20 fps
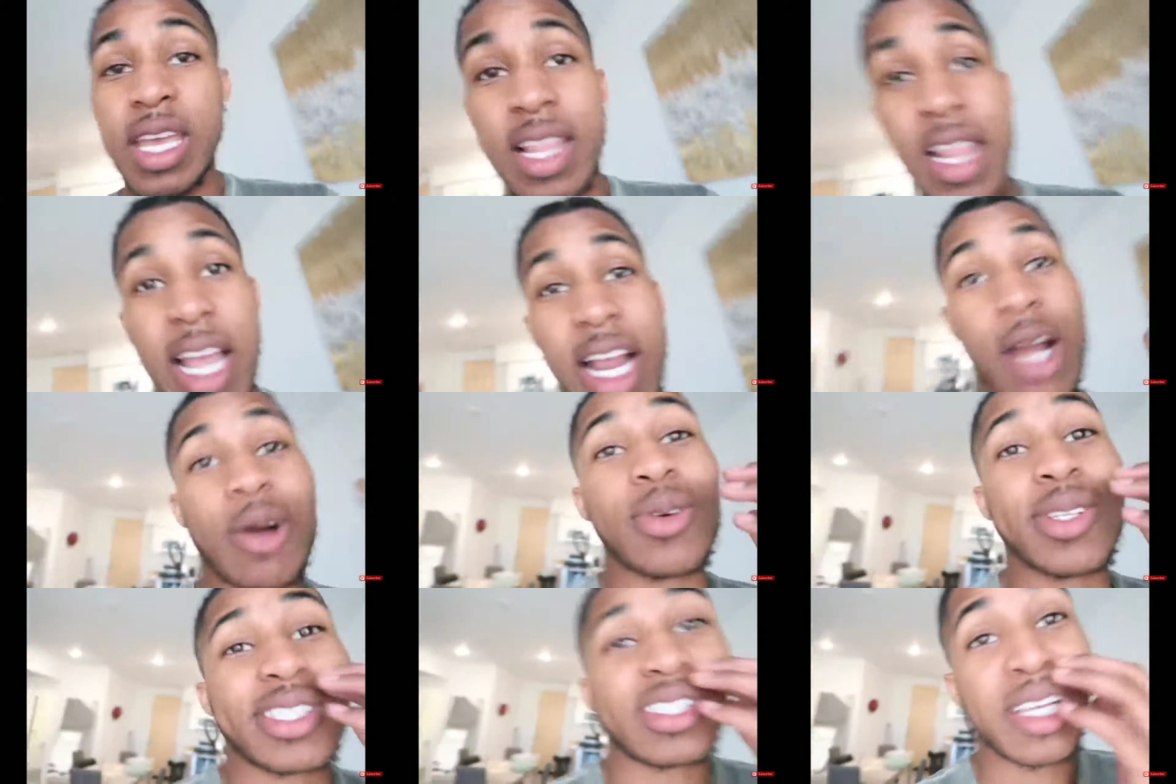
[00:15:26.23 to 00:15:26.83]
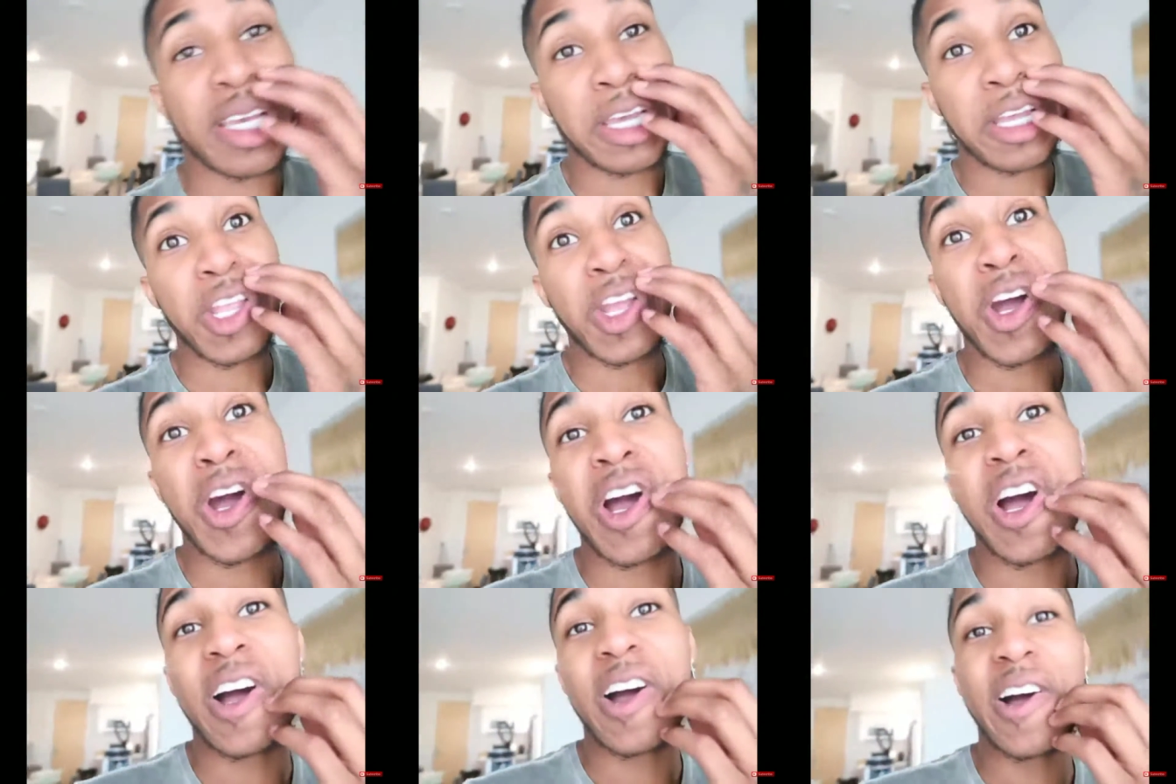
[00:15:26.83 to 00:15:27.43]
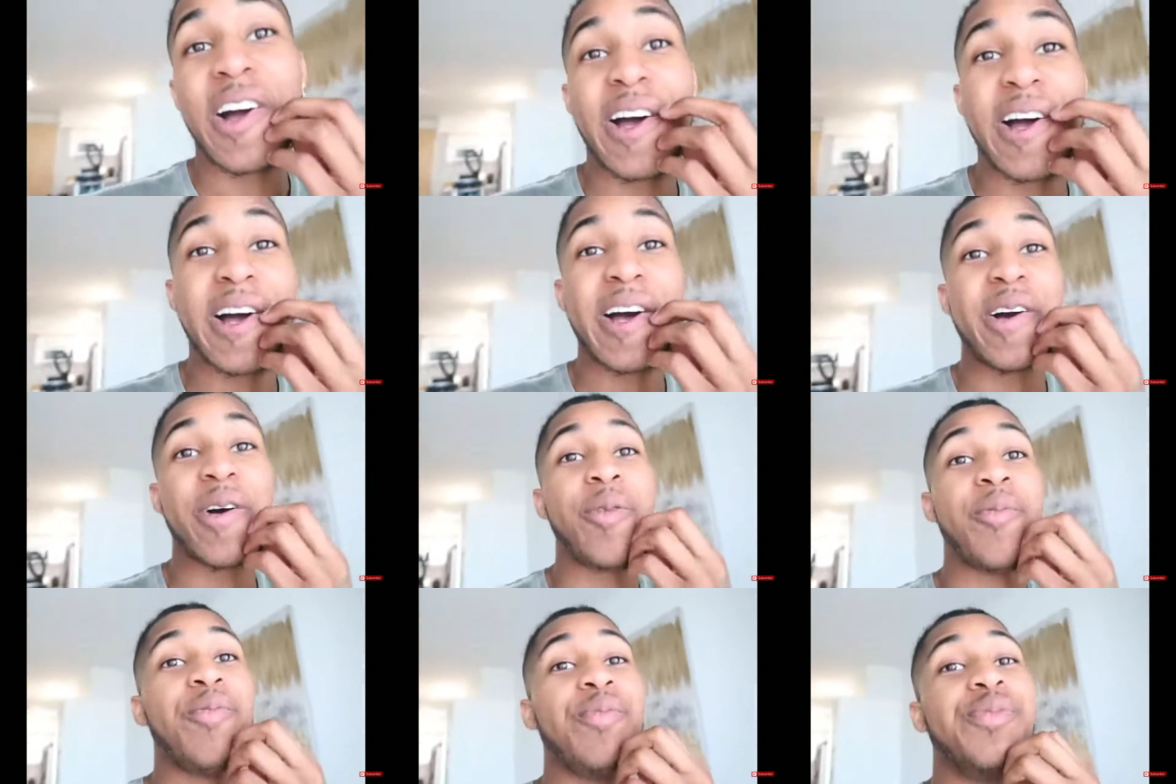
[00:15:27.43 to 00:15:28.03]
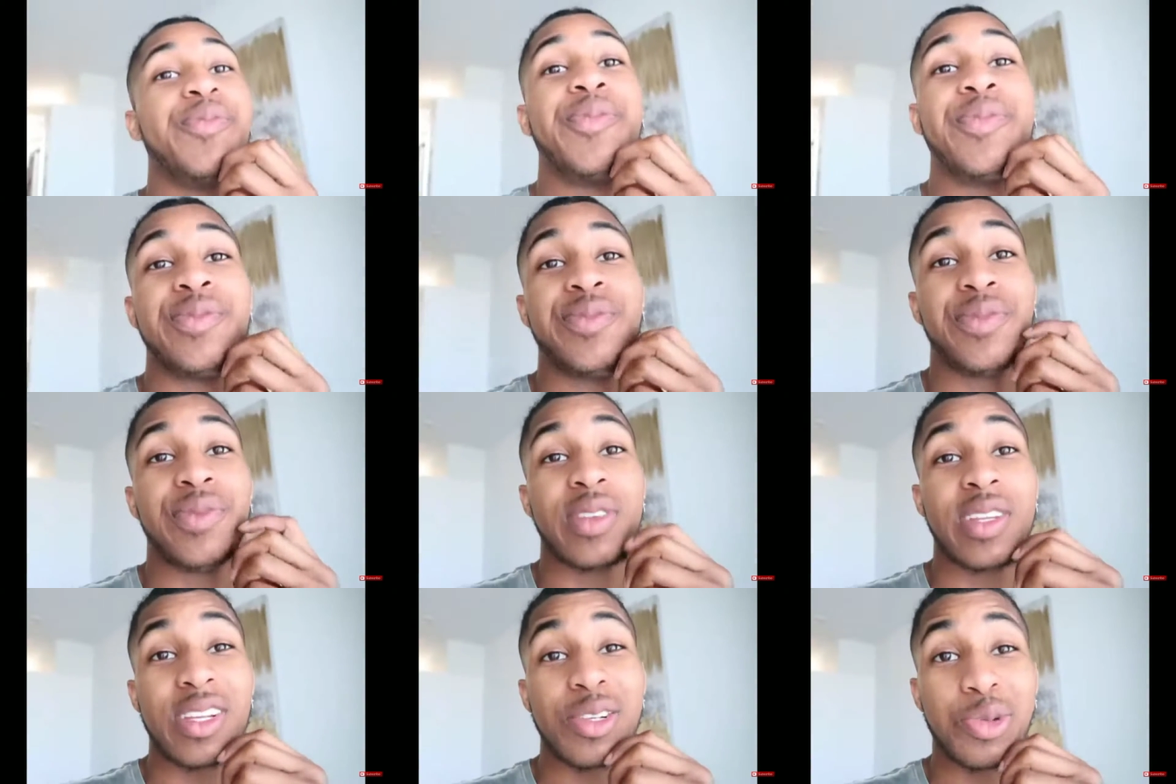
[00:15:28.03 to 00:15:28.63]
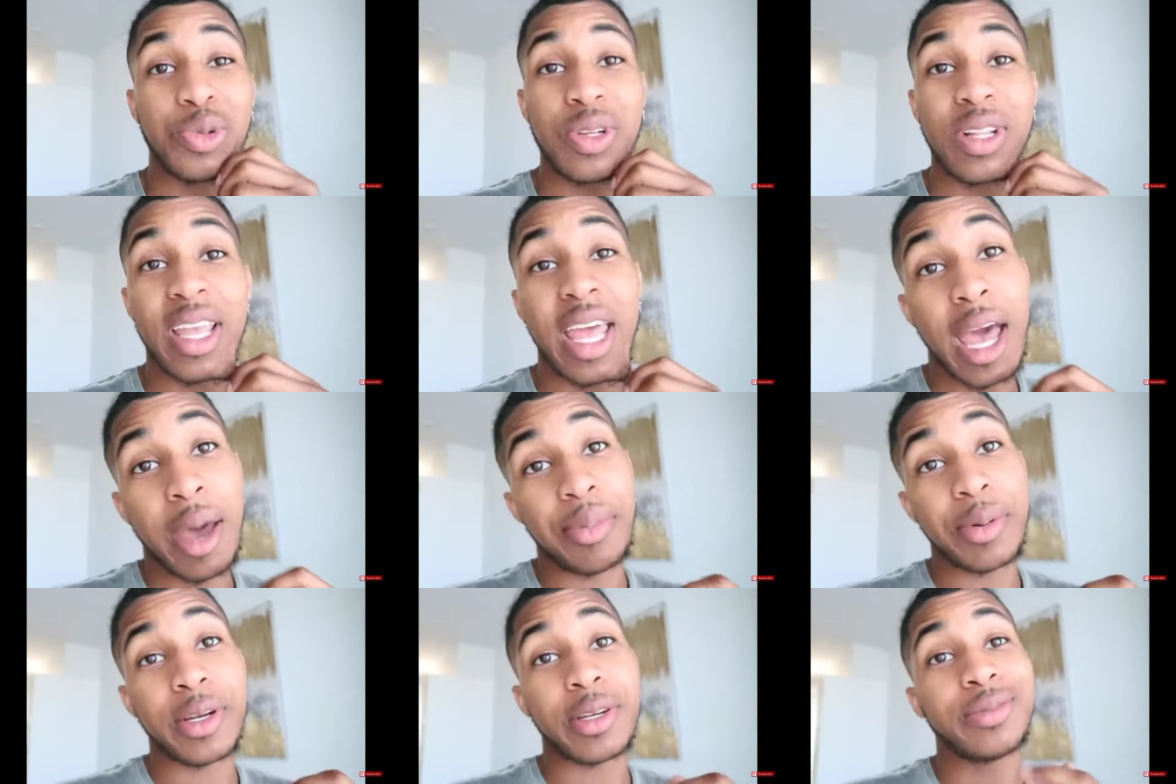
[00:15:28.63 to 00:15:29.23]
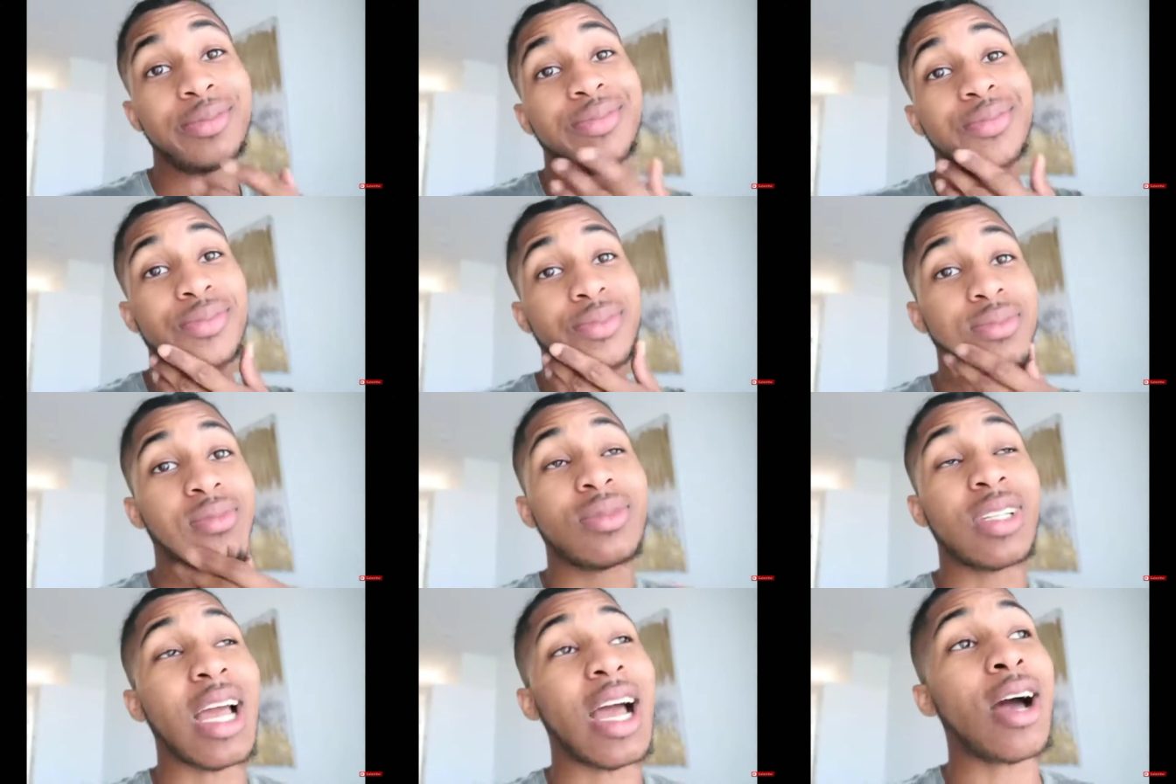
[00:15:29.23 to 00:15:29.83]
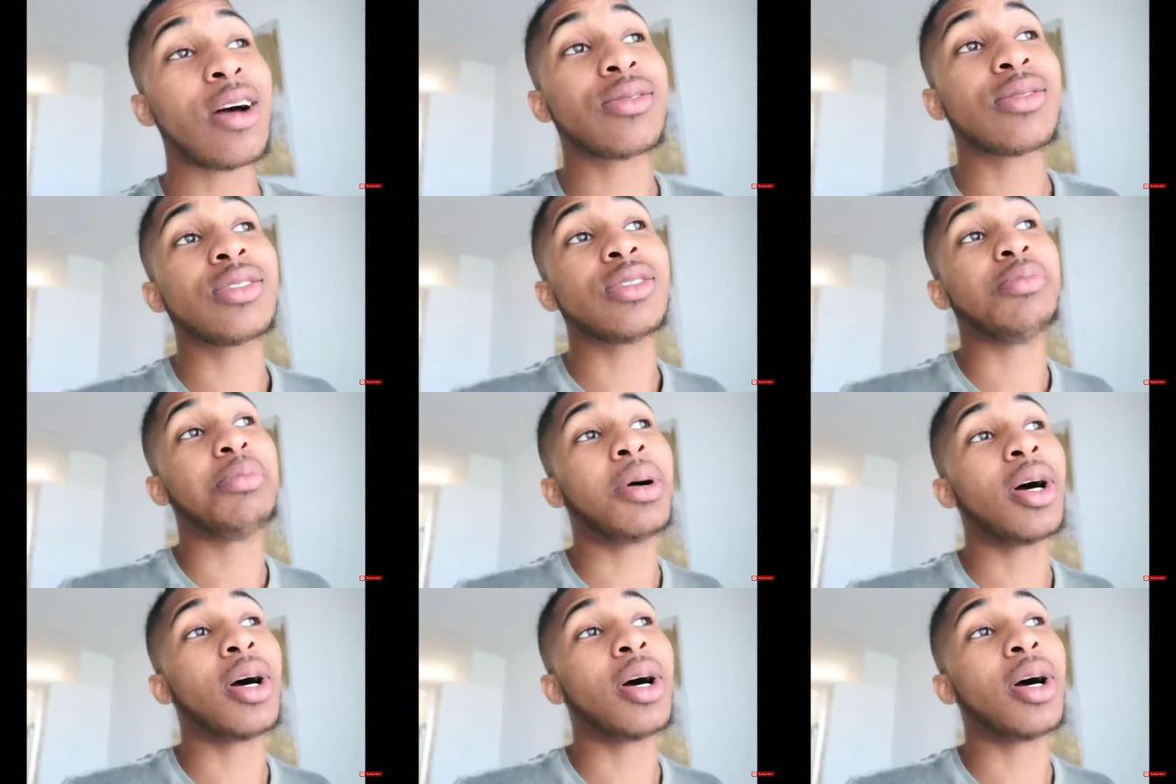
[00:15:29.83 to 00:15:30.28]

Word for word: yeah, like I was saying, y'all, um, it's really happening. The house is